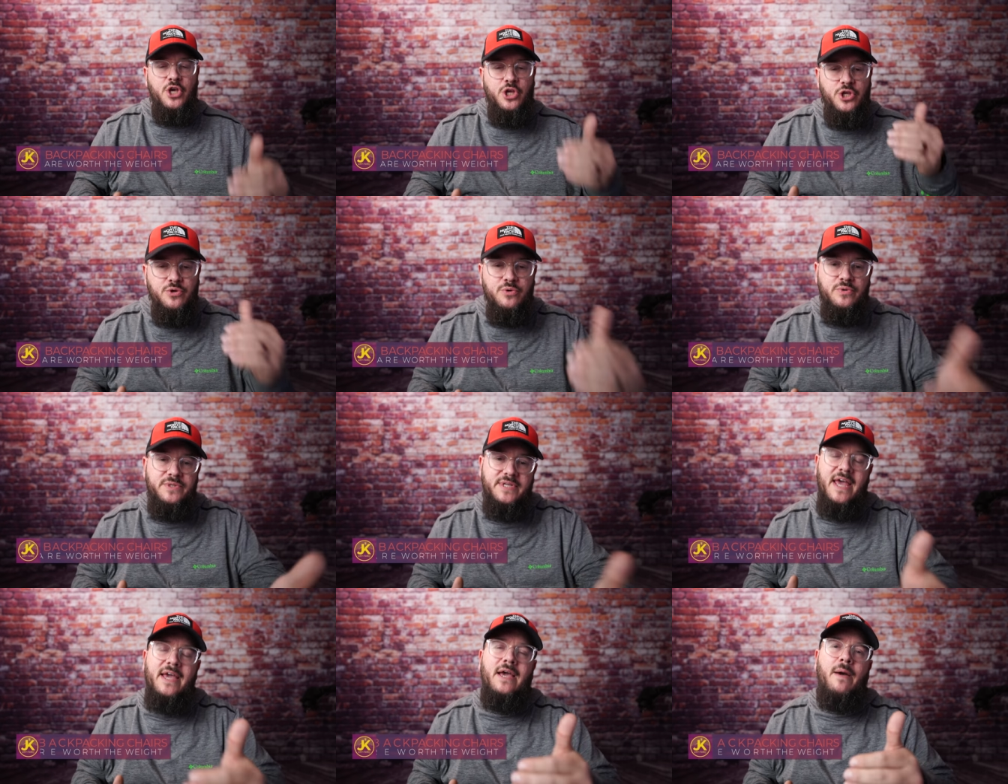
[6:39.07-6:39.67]
you
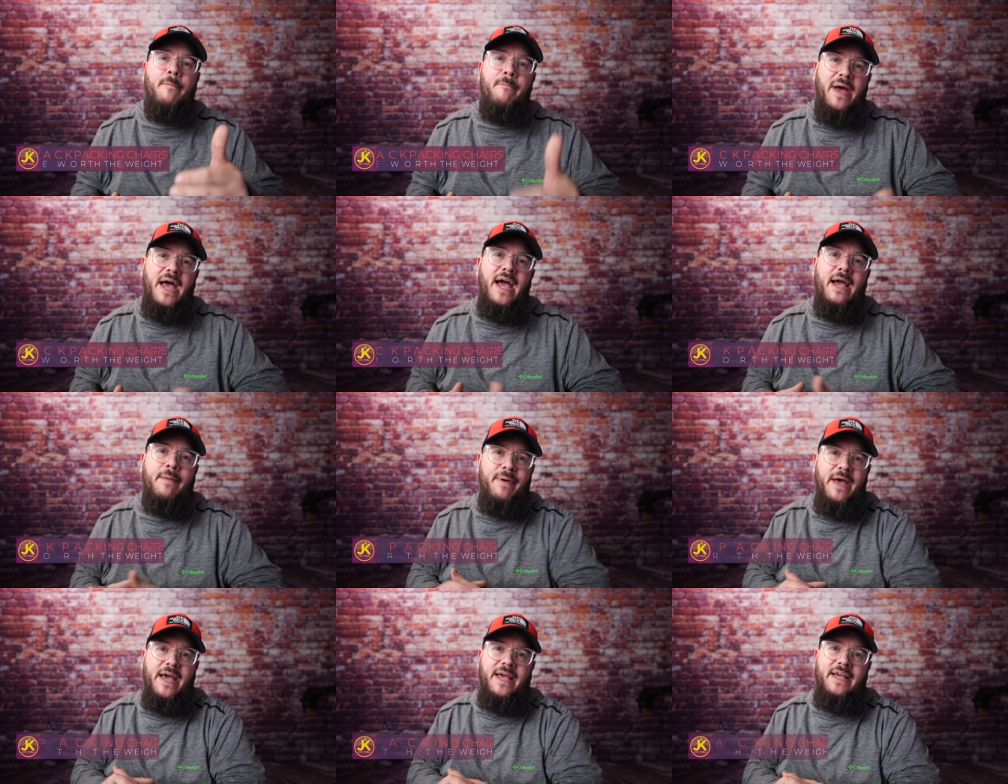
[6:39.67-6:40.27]
take a
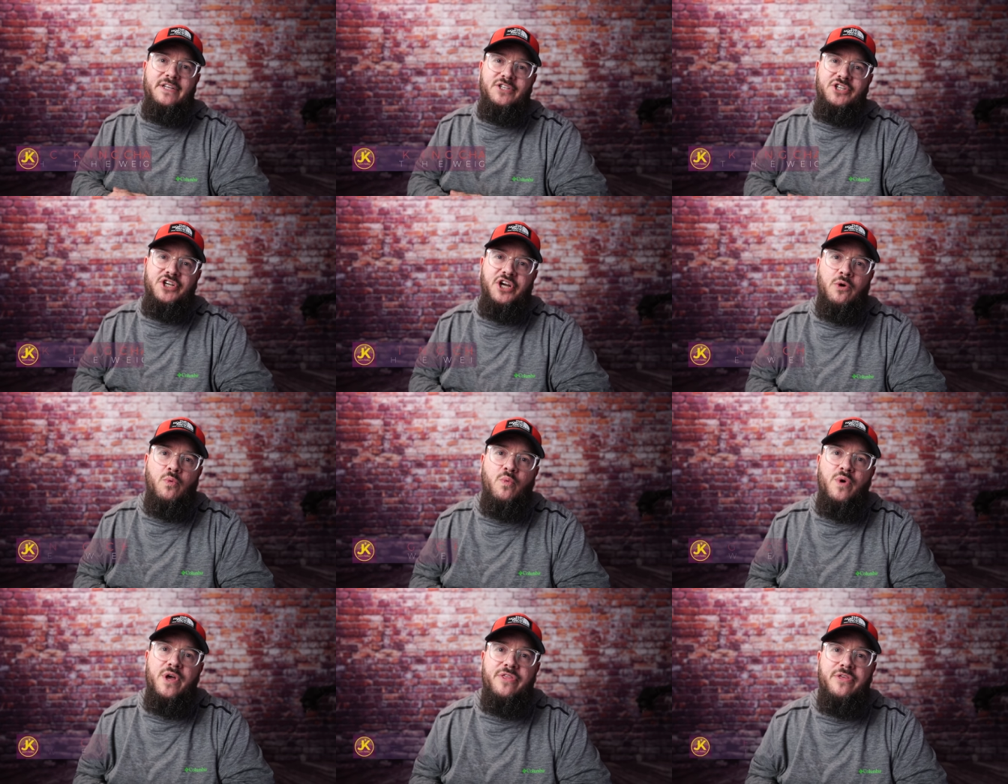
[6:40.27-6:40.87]
backpacking chair
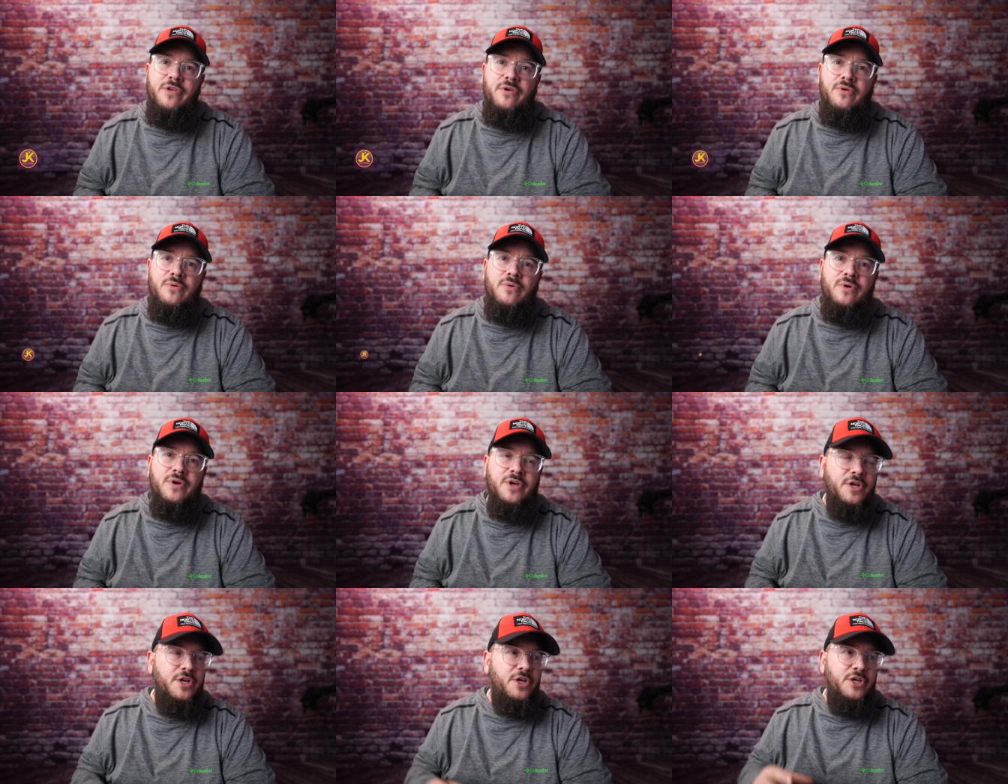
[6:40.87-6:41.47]
with you
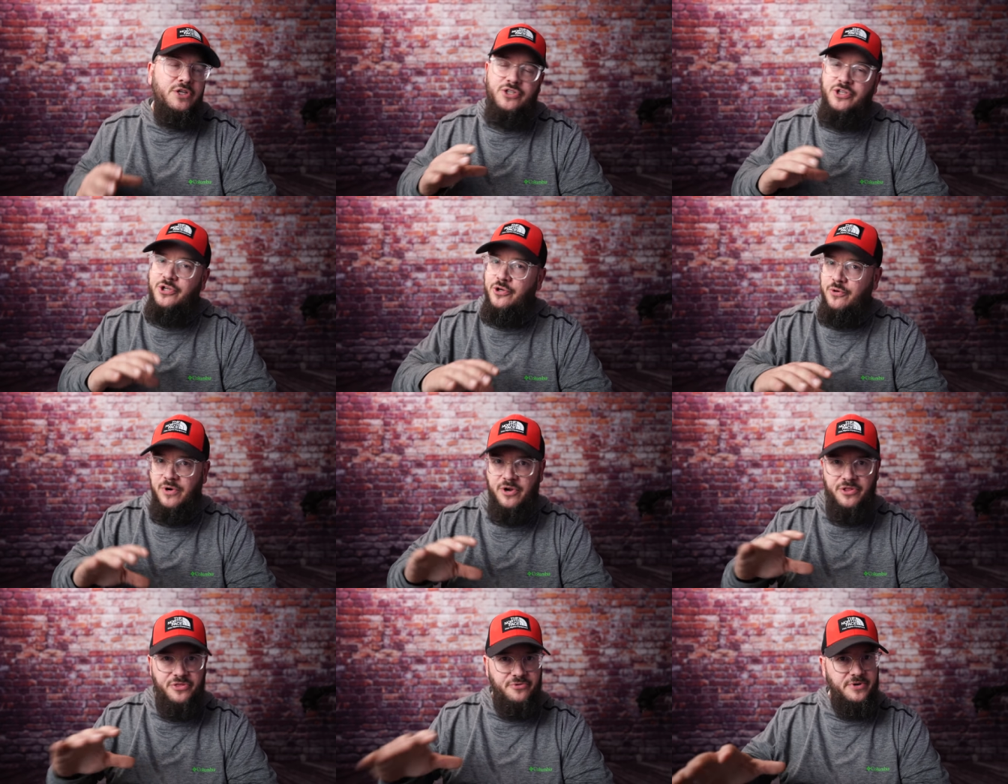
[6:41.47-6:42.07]
two
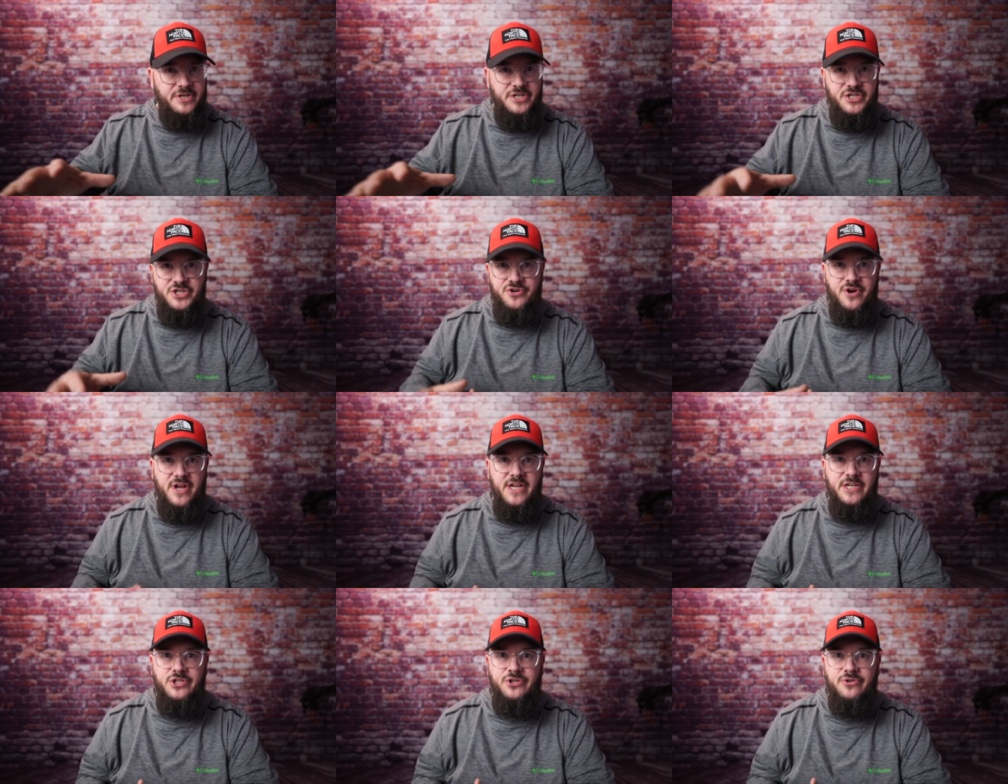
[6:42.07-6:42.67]
or three
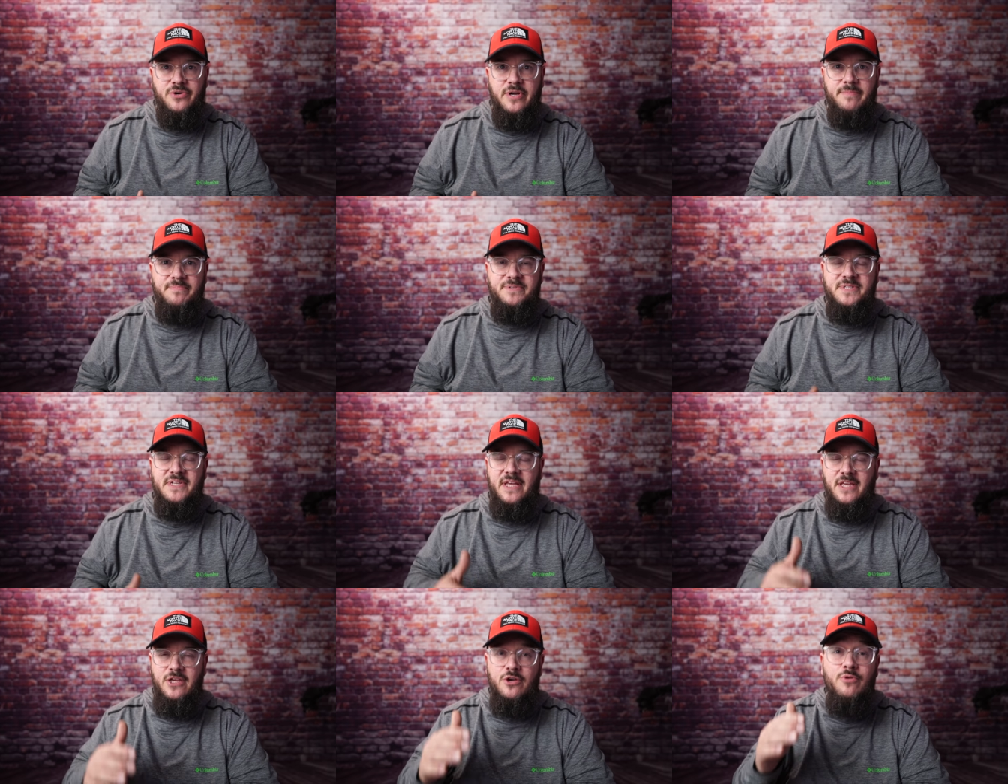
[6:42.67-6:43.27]
straight
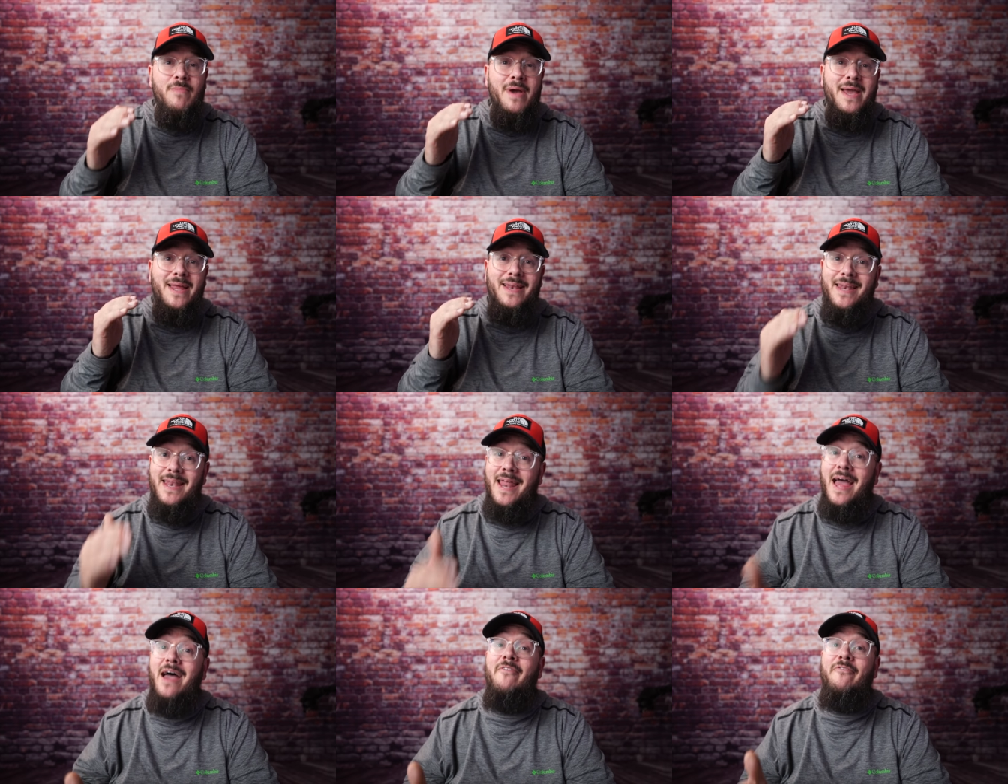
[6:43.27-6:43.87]
trips, you may
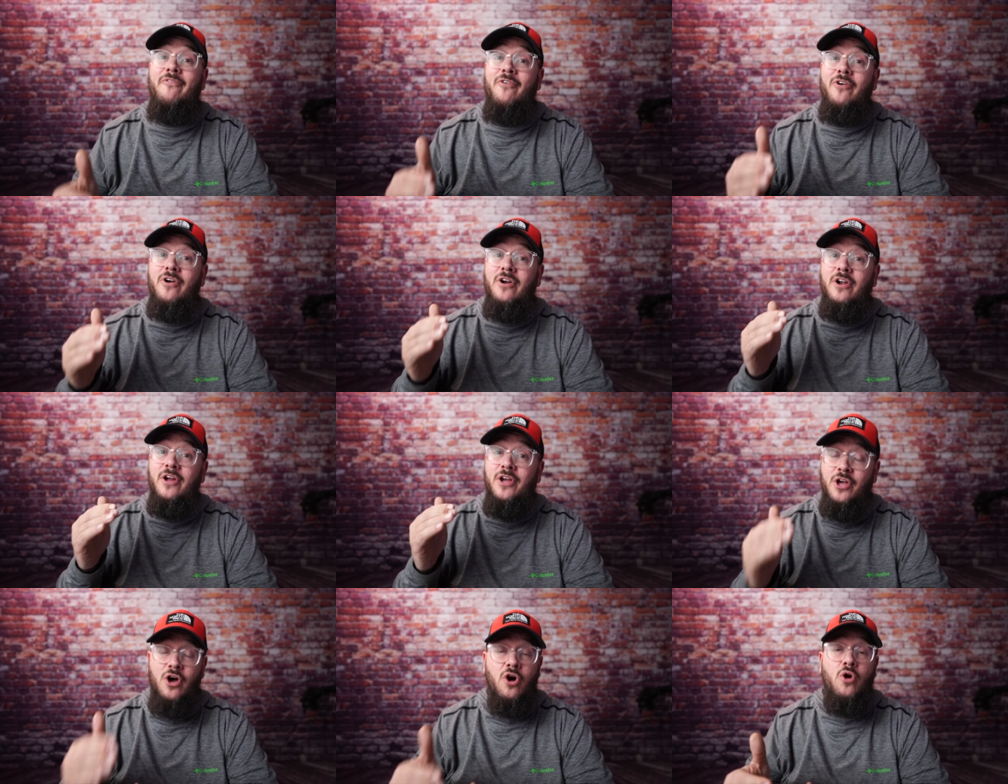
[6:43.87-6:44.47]
never
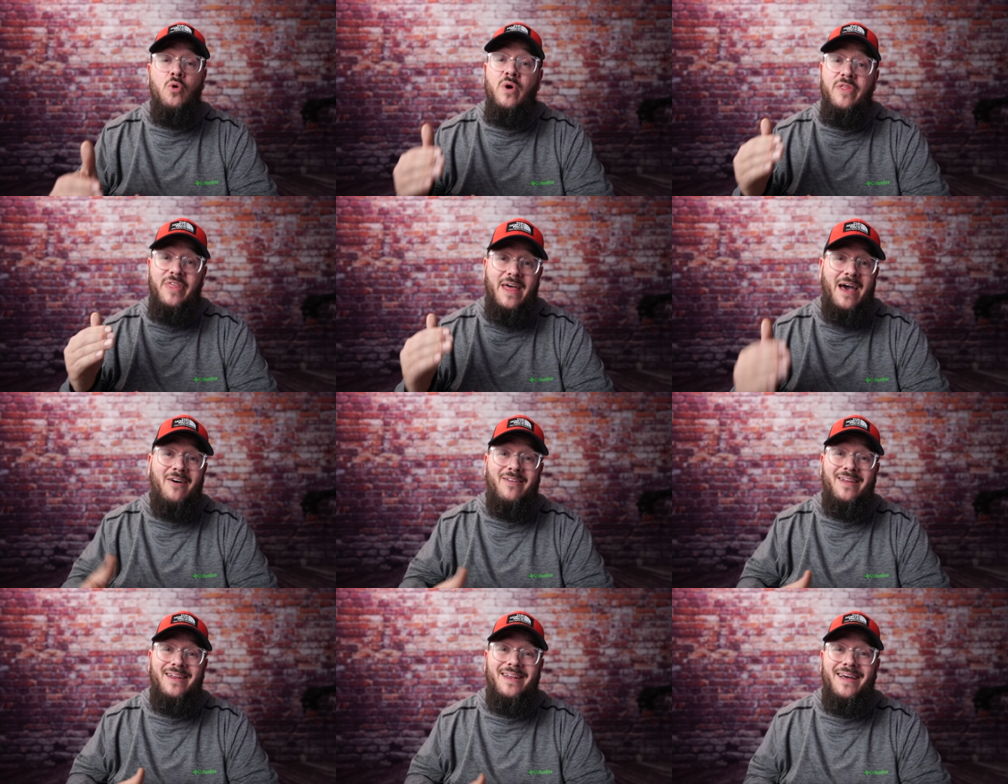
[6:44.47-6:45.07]
go
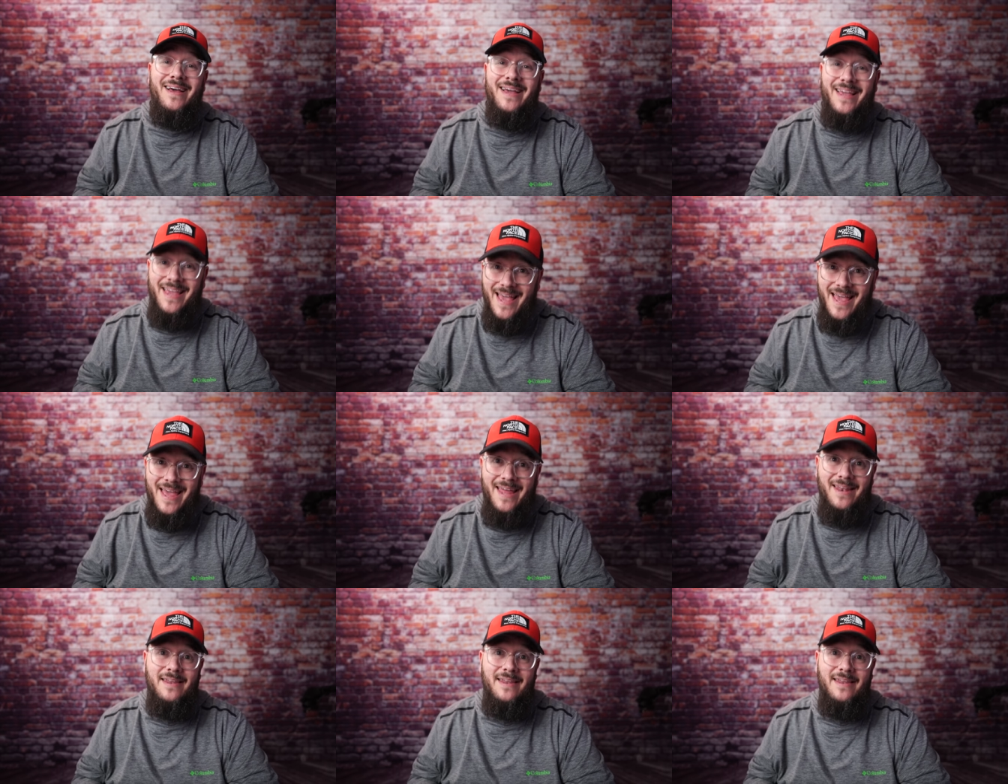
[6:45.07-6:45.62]
without it again.